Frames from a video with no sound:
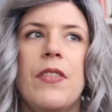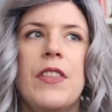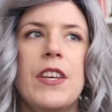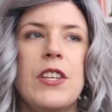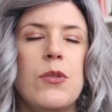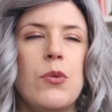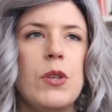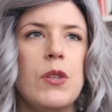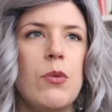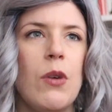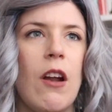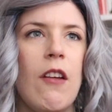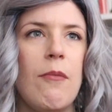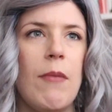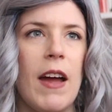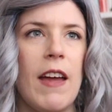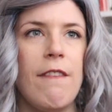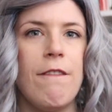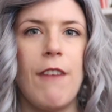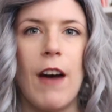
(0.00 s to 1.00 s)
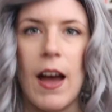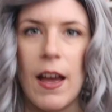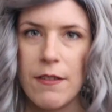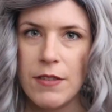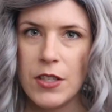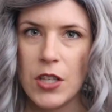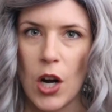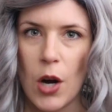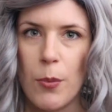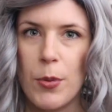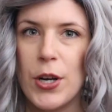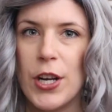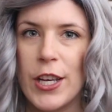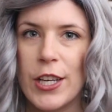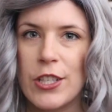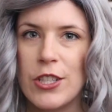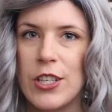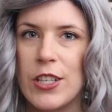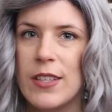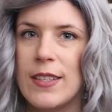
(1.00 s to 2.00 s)
This was one of my five-star
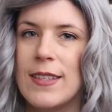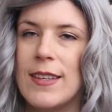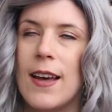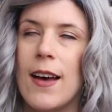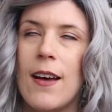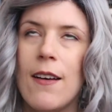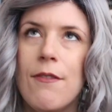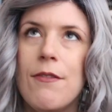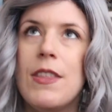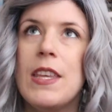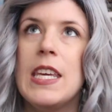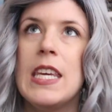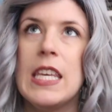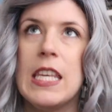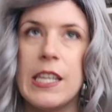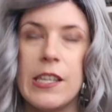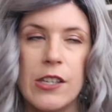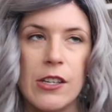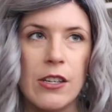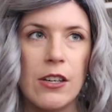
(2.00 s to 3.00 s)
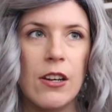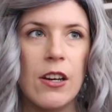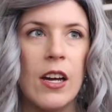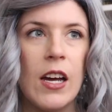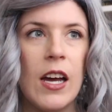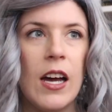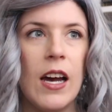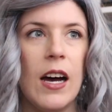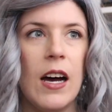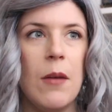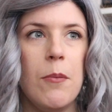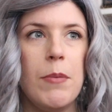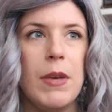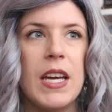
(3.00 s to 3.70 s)
predictions of the year um,